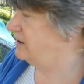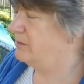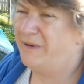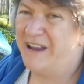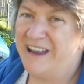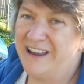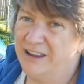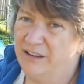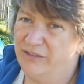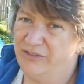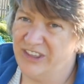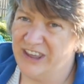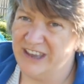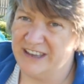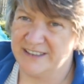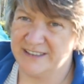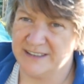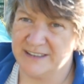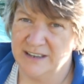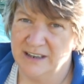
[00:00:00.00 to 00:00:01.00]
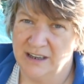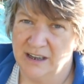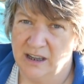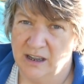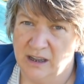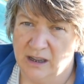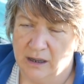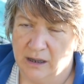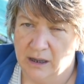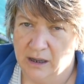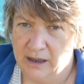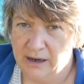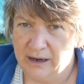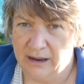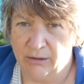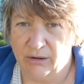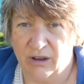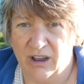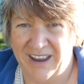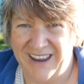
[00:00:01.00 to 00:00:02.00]
the back of this.
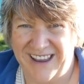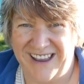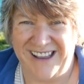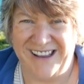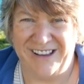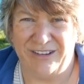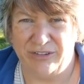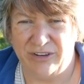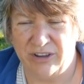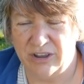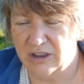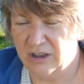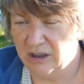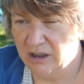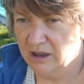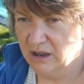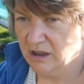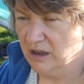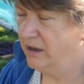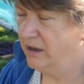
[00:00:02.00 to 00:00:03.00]
Now I have, uh,